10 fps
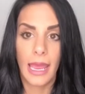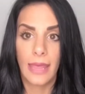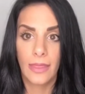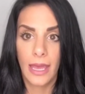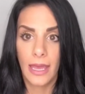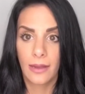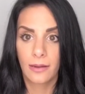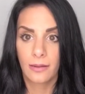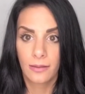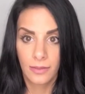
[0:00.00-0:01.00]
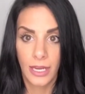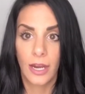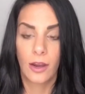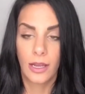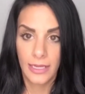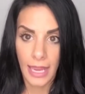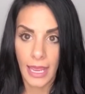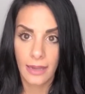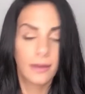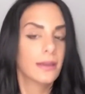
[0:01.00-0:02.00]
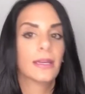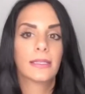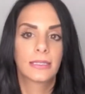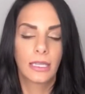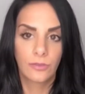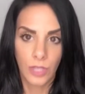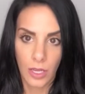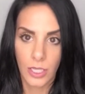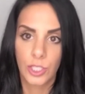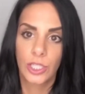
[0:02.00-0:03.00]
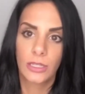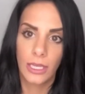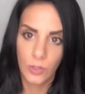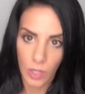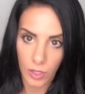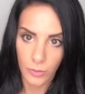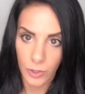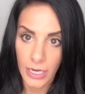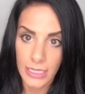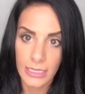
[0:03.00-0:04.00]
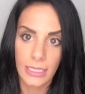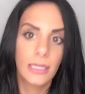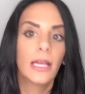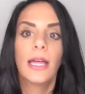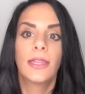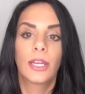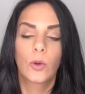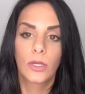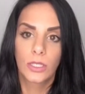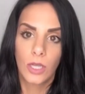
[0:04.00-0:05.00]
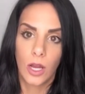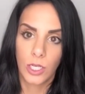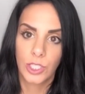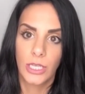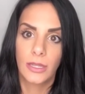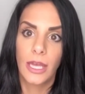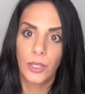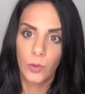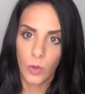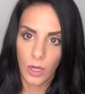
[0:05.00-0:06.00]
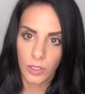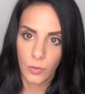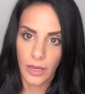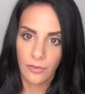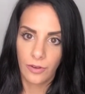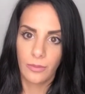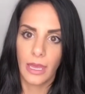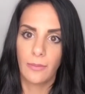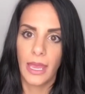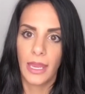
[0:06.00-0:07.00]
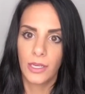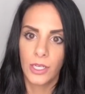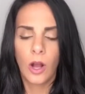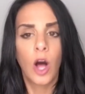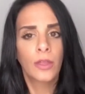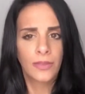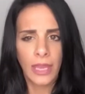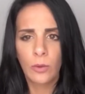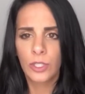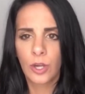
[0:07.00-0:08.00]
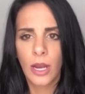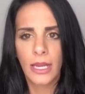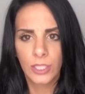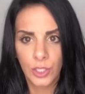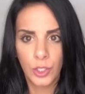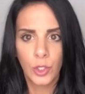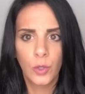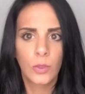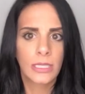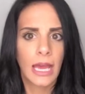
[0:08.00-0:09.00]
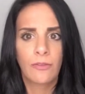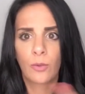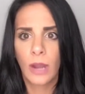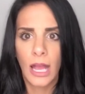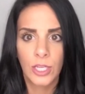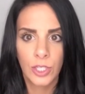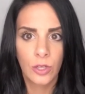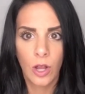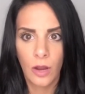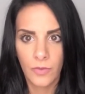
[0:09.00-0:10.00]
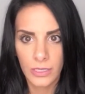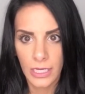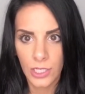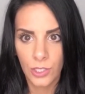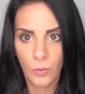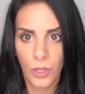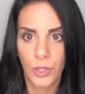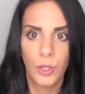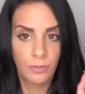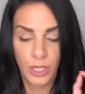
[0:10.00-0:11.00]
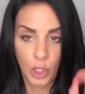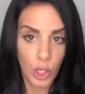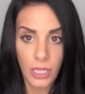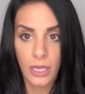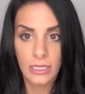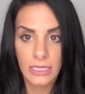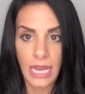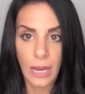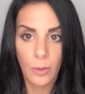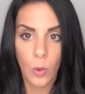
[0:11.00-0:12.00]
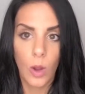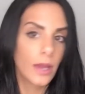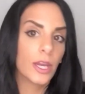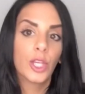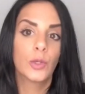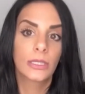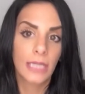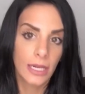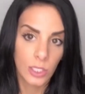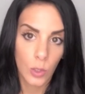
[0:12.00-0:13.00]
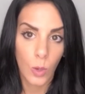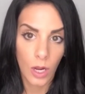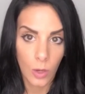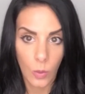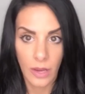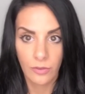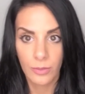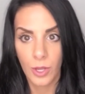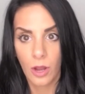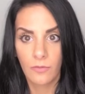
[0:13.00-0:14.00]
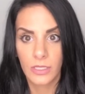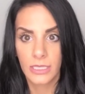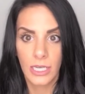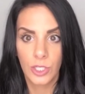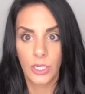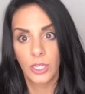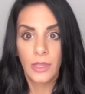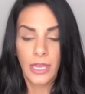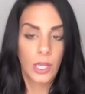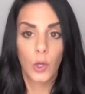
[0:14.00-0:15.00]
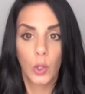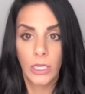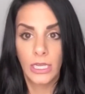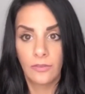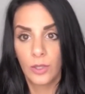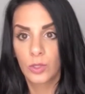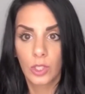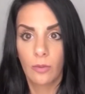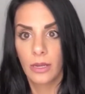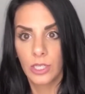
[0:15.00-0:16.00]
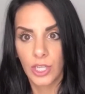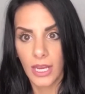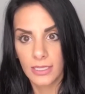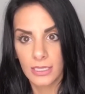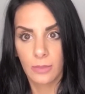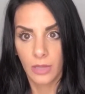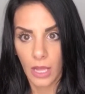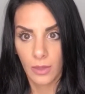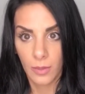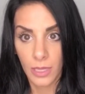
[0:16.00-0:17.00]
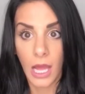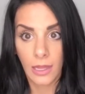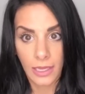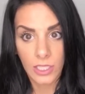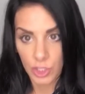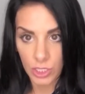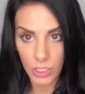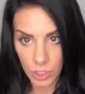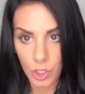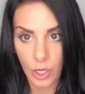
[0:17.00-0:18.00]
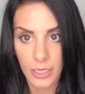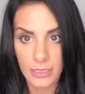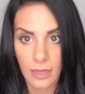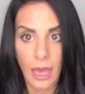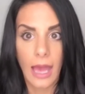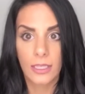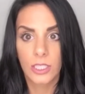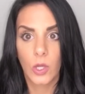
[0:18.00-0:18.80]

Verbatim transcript: And then they're, again, instead of talking shit that you call them crazy, they're going to talk shit that you walked away from them. And all that they were trying to do was have a rational conversation with you, but you're the unstable one and you decided to walk away from the conversation, and they can only give you so many chances and blah, blah, blah. Like, it's just gonna turn into that.